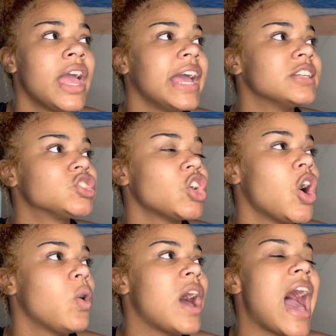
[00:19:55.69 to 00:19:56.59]
And
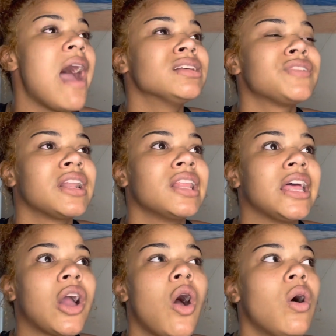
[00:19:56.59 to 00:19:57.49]
so I was finally
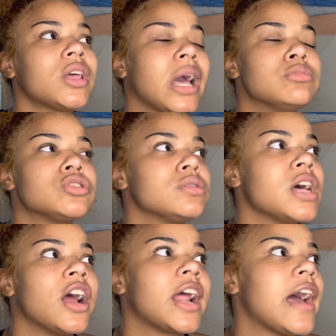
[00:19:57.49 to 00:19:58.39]
like, oh, like I'm so
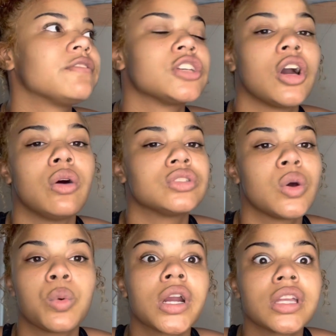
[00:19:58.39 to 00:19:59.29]
tired, I have to go to
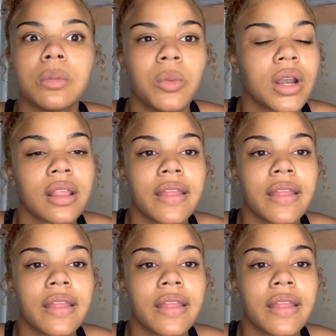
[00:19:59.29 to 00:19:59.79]
work in the morning.